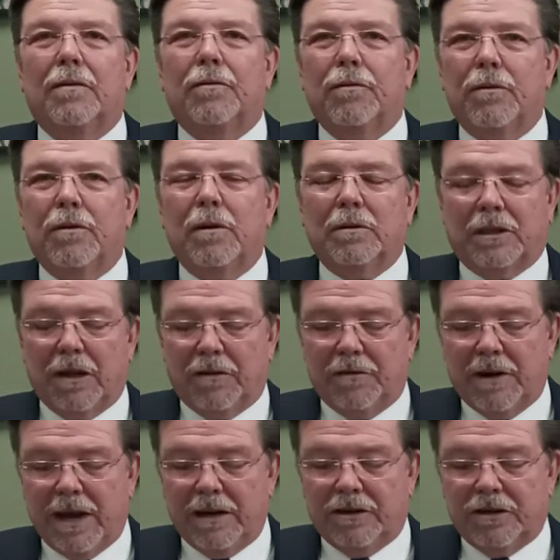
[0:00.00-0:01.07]
through those
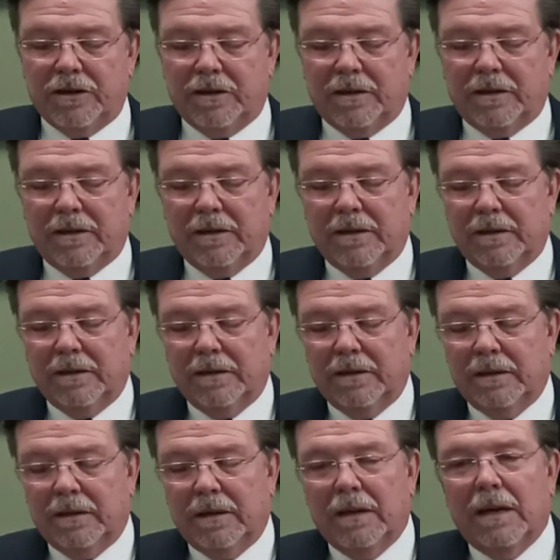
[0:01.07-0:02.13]
other nations.
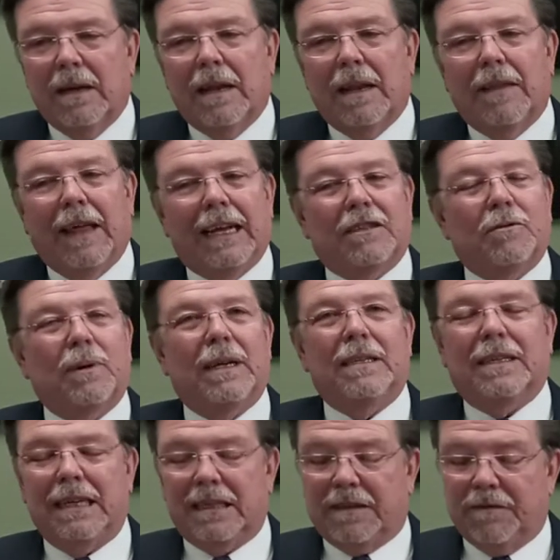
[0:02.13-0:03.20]
That's what he
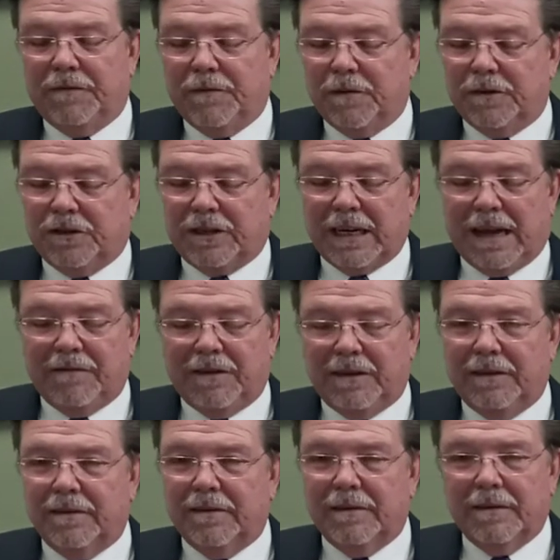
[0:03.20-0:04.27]
says in verse
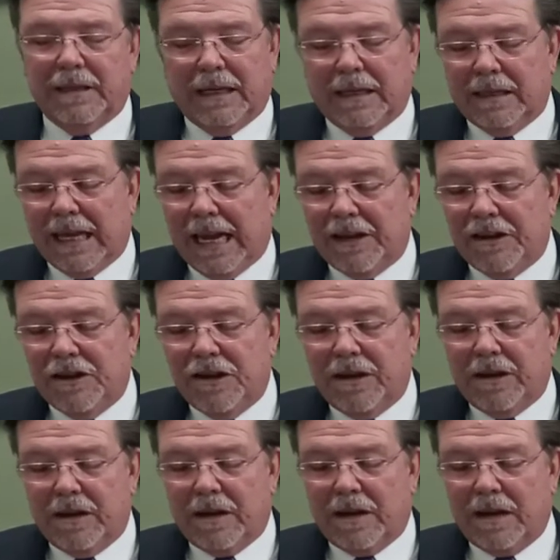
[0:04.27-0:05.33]
7 that
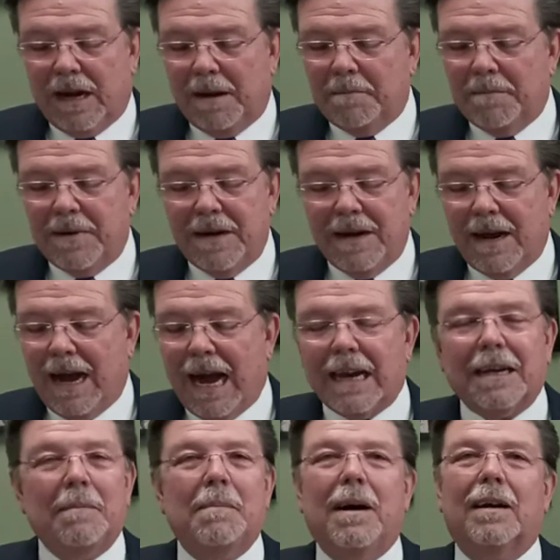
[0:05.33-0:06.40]
ye come
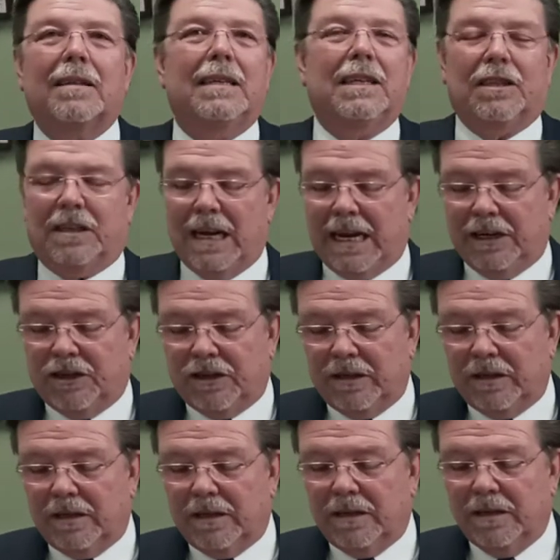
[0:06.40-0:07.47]
not among these
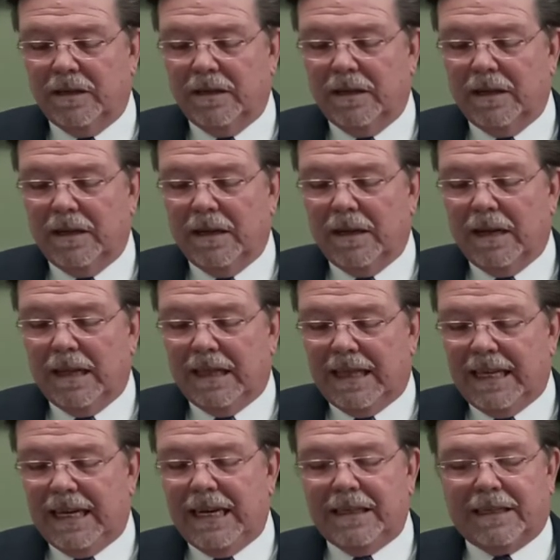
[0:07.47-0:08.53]
nations,
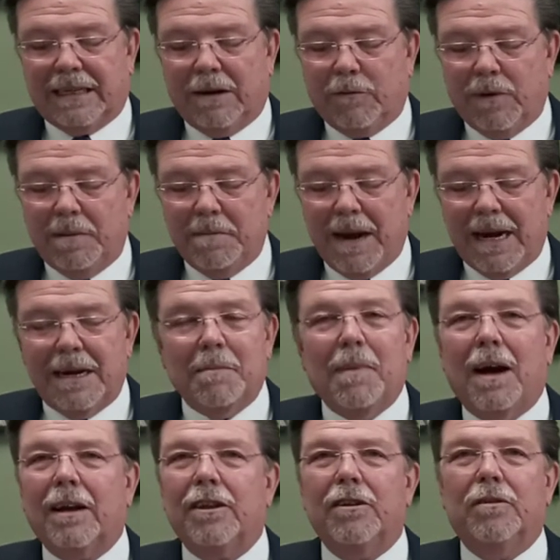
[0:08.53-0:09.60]
these that remain
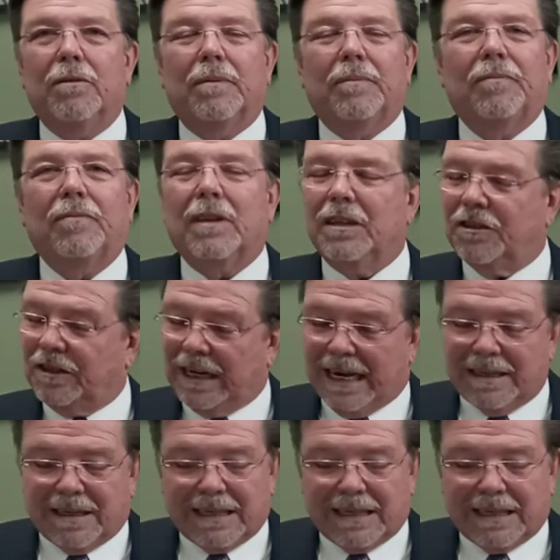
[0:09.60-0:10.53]
among you. Stay